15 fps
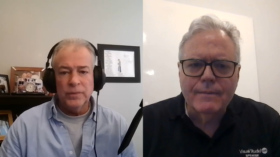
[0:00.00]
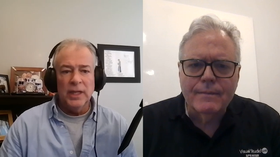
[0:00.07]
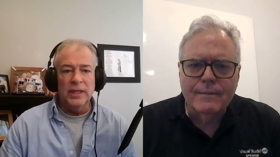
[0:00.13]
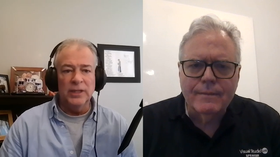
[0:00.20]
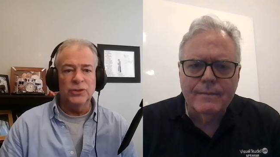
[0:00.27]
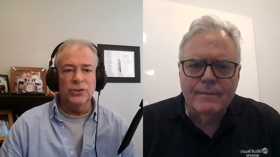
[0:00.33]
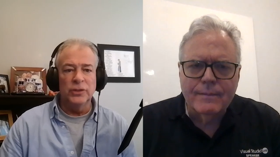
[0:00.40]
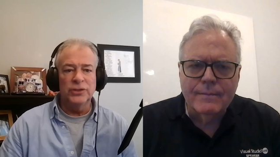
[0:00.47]

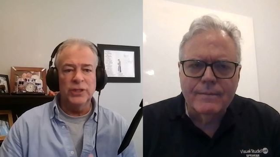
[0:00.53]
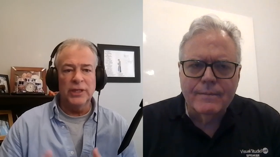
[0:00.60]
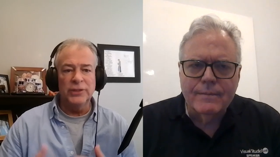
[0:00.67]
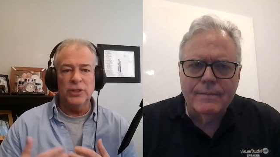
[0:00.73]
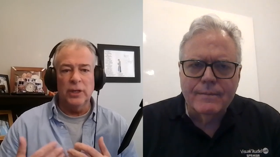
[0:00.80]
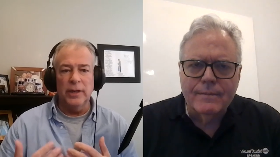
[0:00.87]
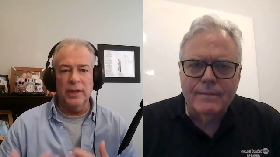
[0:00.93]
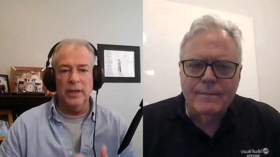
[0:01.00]
Speaker 1: As soon as I
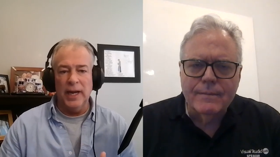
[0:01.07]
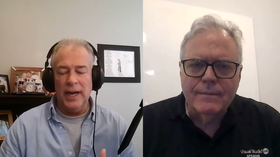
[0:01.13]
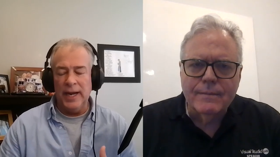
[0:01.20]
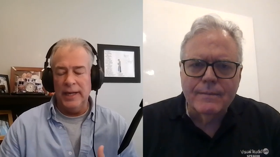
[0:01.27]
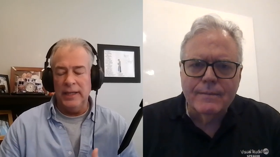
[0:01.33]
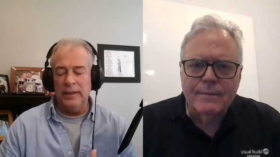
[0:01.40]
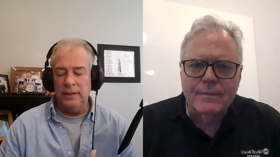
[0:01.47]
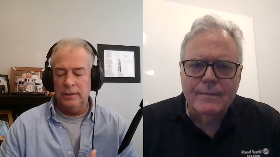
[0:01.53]
started
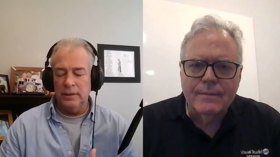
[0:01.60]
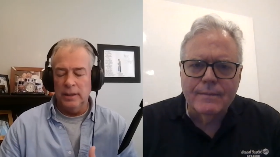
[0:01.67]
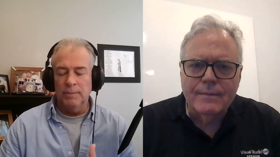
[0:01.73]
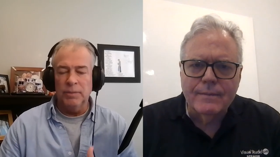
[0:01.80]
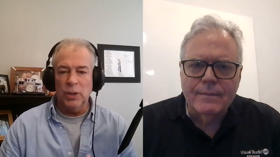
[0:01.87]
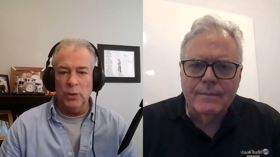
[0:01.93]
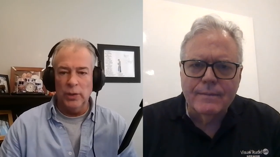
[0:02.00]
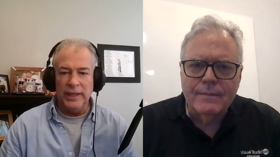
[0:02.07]
adding
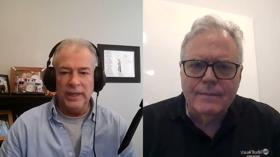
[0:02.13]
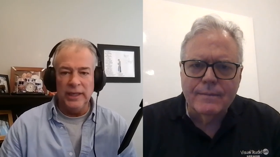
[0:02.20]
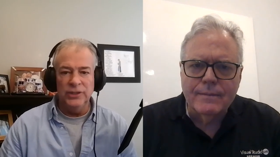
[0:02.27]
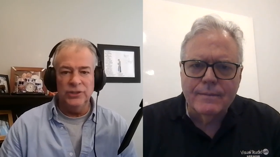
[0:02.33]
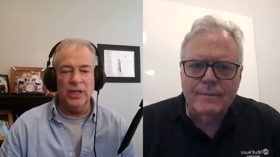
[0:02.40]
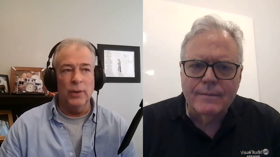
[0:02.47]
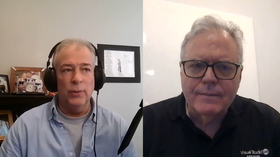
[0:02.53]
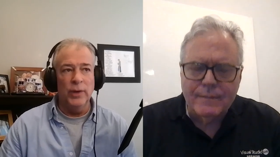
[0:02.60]

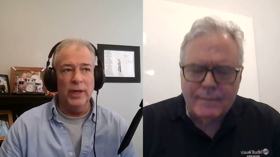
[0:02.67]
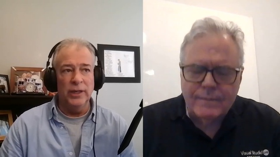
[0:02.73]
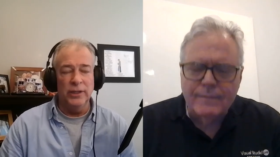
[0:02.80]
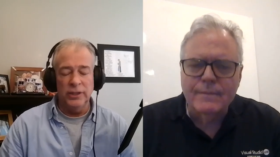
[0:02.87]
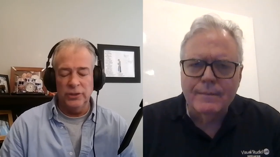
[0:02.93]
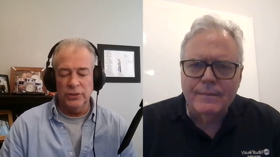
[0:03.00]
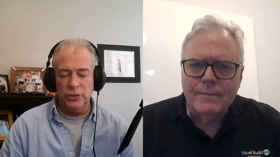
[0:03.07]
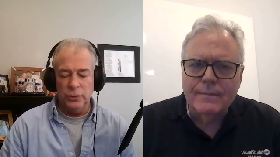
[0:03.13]
employees, I went
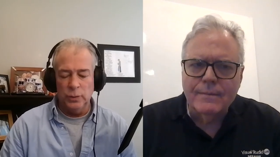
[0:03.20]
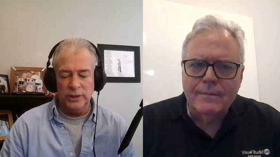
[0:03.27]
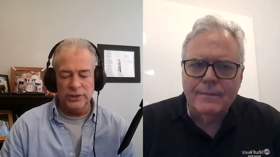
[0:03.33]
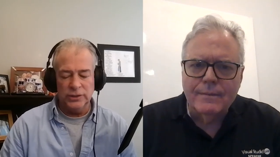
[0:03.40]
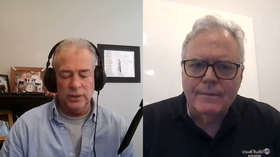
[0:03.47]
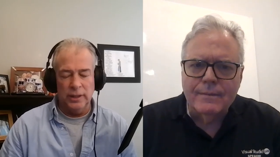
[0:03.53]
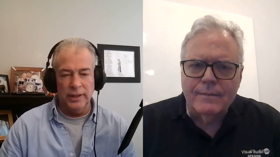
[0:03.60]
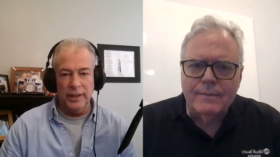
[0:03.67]
into what's
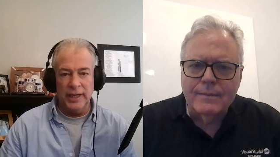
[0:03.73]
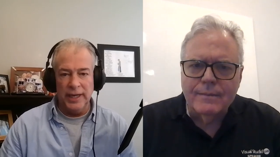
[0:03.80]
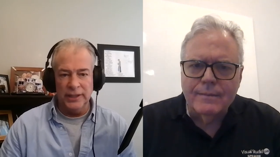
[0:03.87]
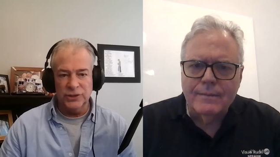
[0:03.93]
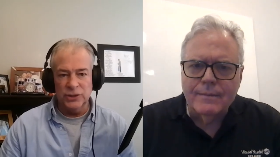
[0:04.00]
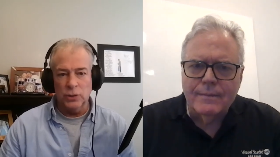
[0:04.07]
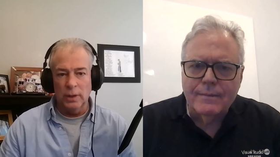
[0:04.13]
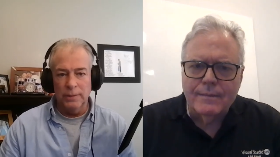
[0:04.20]
called an
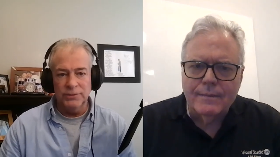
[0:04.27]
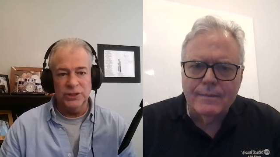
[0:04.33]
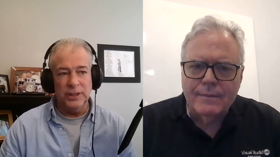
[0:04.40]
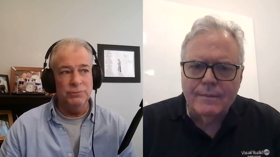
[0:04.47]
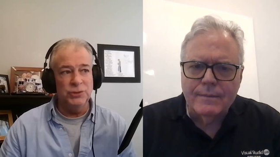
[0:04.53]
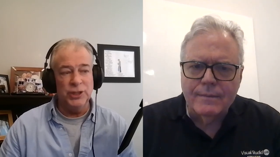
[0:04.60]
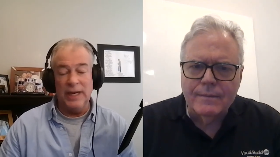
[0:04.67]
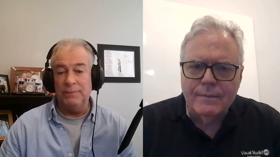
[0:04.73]
S corp,
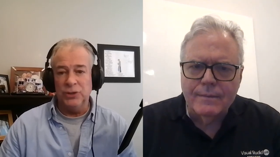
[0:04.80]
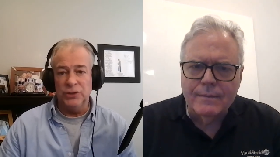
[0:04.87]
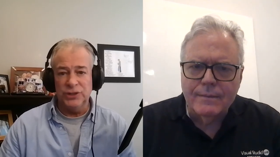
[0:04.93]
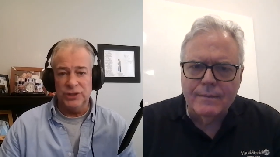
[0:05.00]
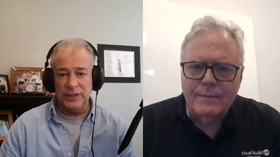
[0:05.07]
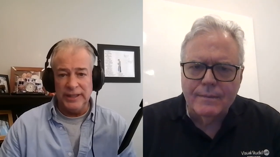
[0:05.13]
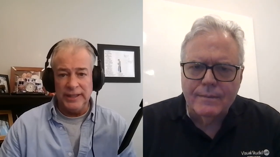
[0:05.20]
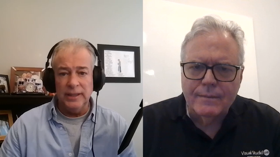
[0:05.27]
subchapter
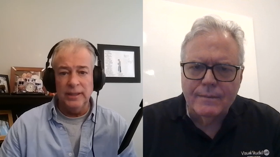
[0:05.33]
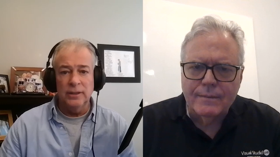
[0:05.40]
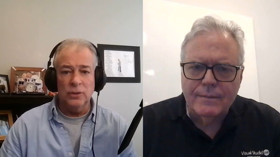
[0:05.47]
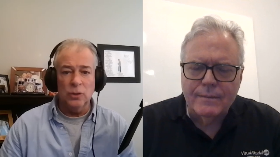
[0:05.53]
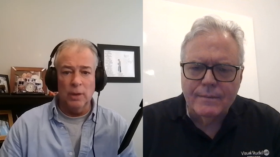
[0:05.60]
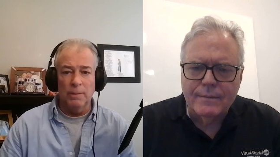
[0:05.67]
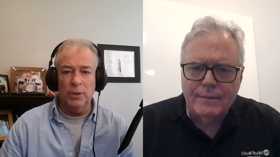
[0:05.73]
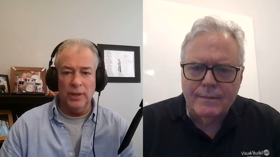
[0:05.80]
C
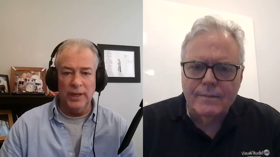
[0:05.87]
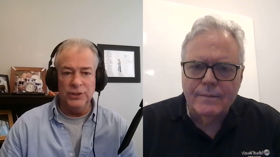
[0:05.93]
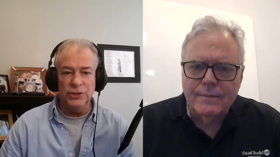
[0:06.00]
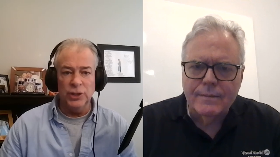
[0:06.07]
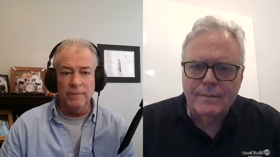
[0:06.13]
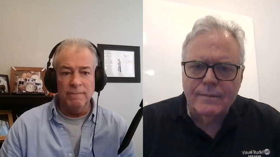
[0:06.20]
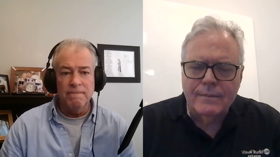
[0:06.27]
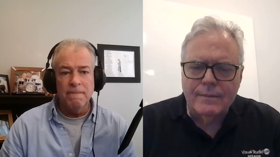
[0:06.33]

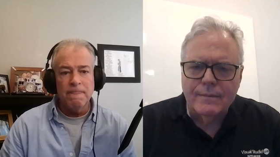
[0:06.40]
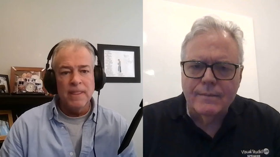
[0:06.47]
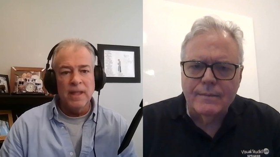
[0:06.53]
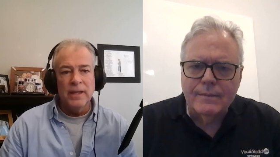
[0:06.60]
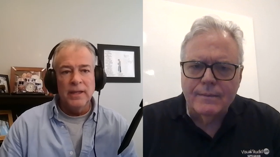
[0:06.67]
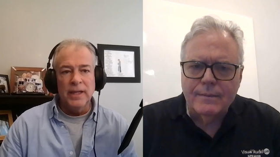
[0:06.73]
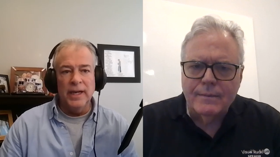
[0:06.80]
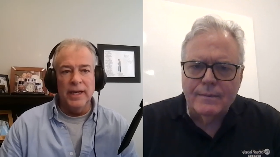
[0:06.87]
corporation.
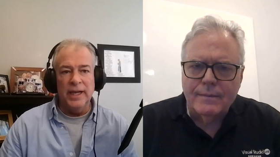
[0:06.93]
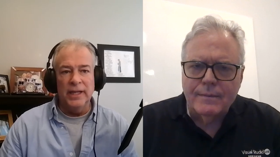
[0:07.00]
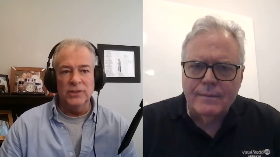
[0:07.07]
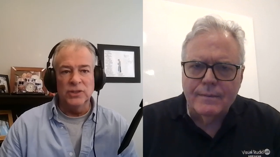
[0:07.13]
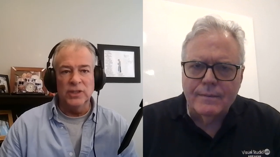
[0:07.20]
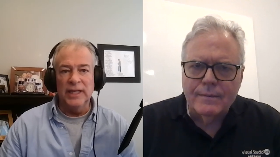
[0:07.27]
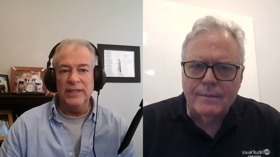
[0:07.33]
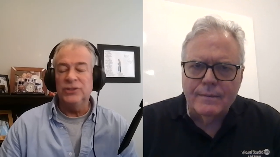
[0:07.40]
It
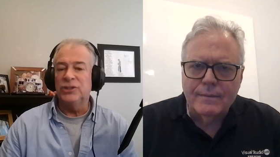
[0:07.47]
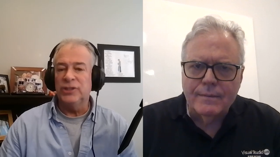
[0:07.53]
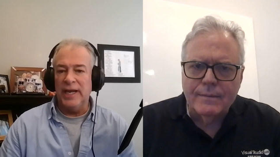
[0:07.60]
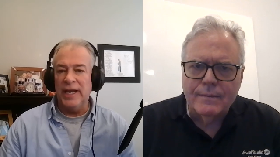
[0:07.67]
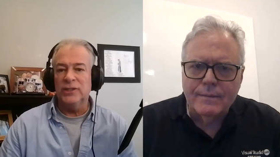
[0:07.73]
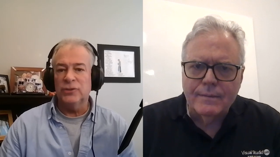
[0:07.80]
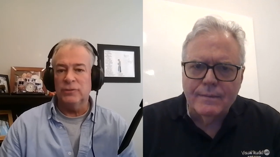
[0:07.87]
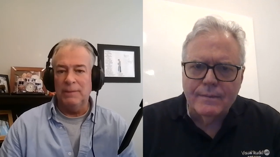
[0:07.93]
has less
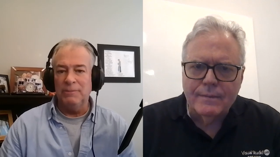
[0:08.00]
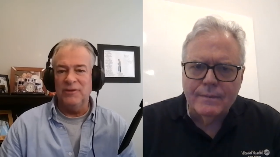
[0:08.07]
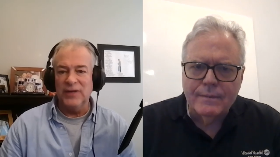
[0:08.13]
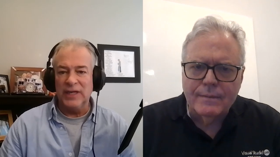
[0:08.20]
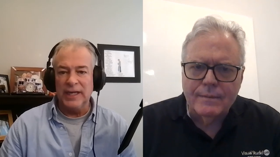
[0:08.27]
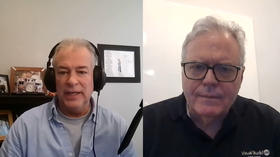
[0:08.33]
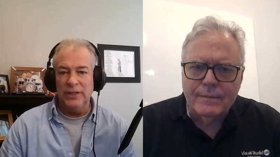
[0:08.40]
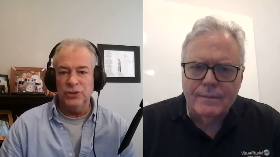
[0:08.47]
tax
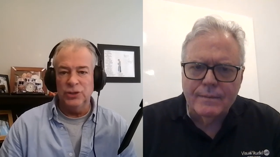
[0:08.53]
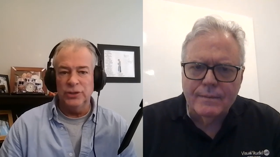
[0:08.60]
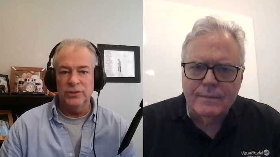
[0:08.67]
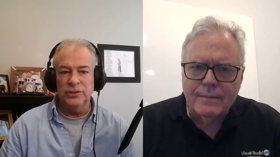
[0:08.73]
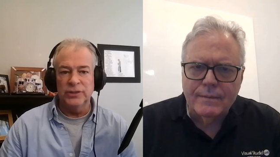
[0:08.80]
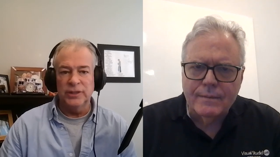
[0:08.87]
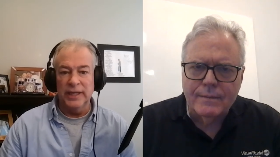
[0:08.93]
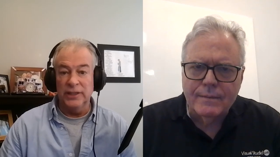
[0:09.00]

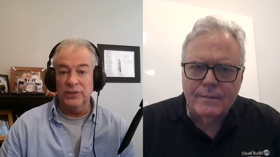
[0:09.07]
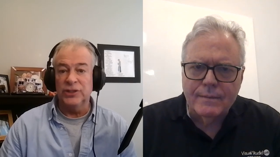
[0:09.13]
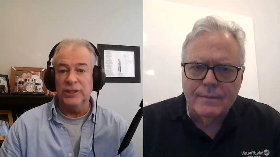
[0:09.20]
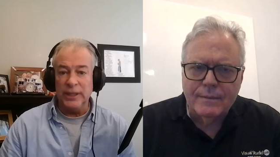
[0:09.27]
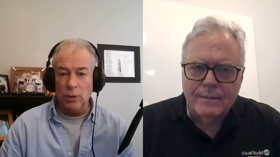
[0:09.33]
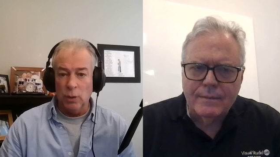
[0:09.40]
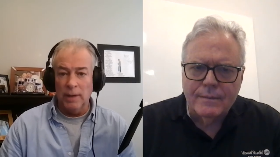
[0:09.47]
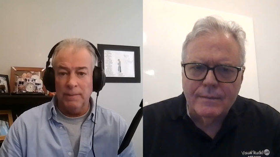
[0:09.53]
ramifications than a C
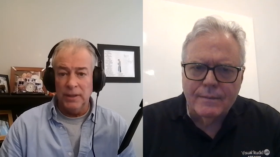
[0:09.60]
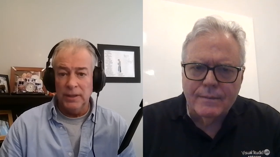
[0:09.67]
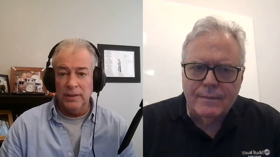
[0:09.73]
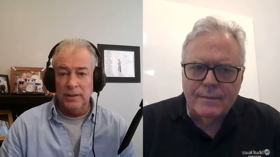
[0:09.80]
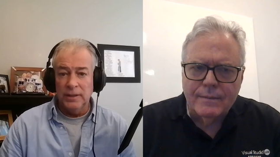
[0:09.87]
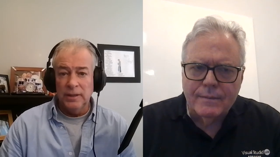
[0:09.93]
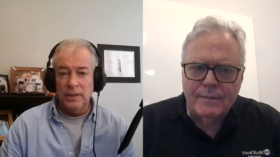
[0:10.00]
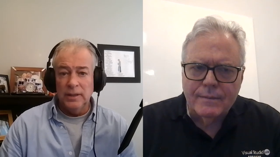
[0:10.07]
corp.
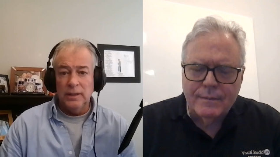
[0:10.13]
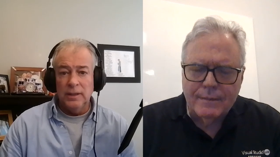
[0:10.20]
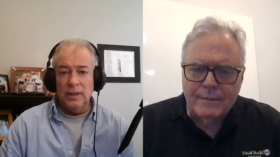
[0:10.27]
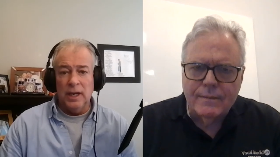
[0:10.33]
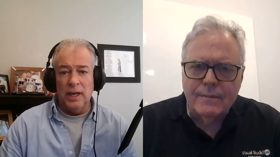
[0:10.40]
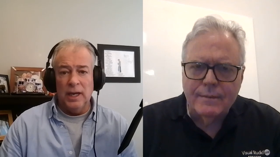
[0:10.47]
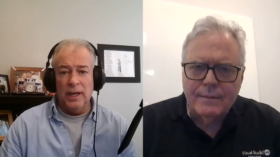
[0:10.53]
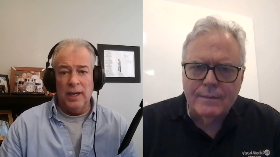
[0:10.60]

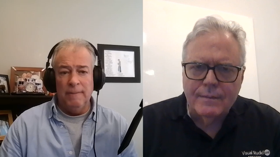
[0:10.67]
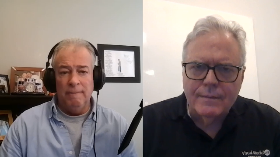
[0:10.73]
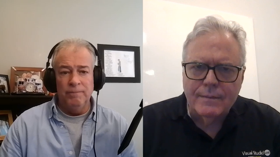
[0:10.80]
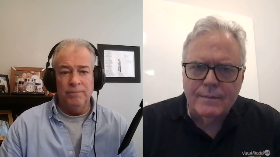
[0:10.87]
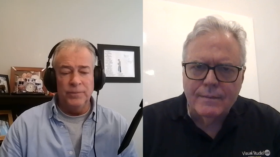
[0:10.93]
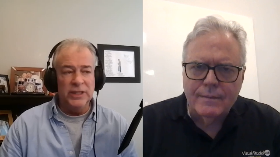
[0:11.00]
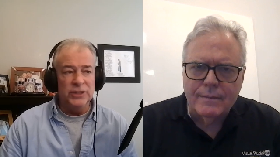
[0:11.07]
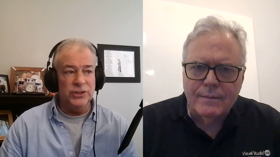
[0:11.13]

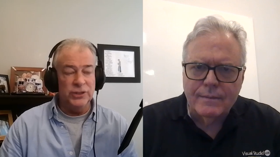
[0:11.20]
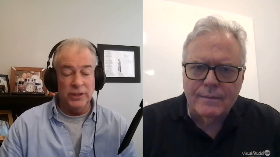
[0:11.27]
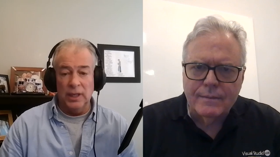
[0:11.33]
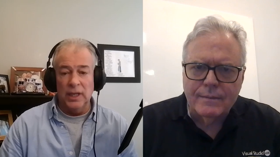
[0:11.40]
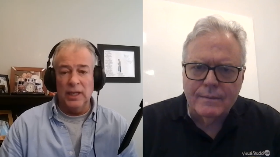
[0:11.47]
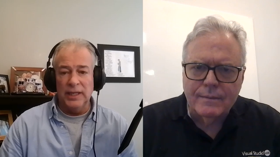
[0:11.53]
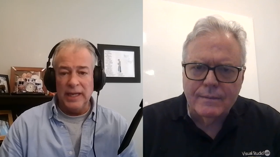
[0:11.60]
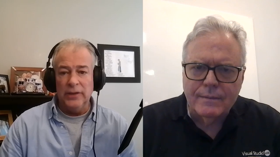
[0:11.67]
Um, it's still
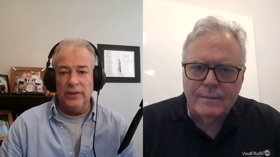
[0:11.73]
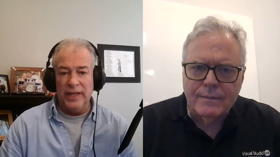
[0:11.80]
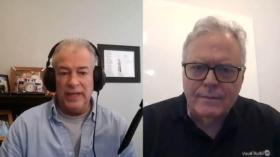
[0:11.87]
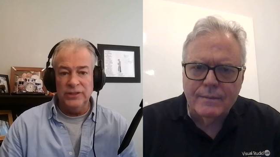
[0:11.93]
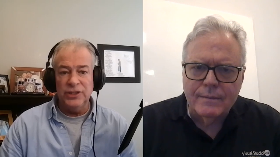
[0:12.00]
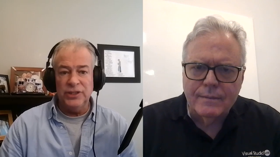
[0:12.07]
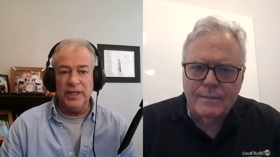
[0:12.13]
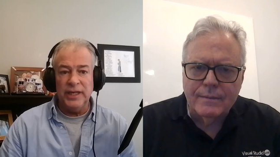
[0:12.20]
a legal
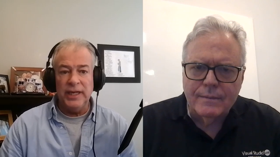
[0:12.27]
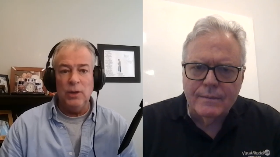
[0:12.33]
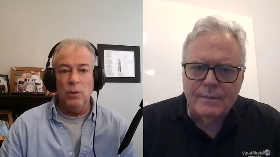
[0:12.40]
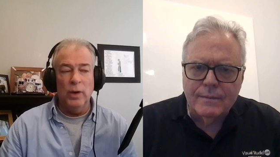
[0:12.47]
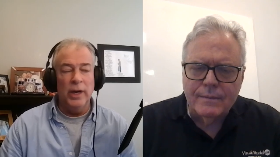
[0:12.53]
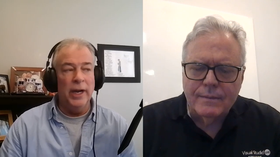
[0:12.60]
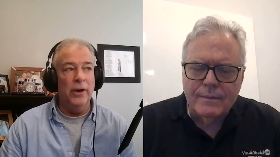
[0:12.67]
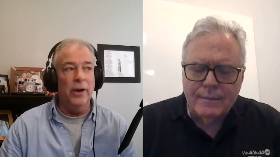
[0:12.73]
entity
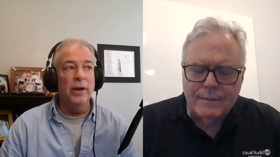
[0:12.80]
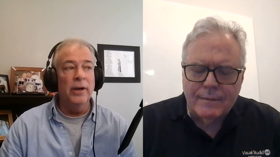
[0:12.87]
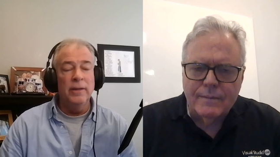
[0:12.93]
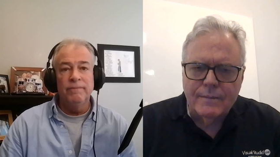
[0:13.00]
where.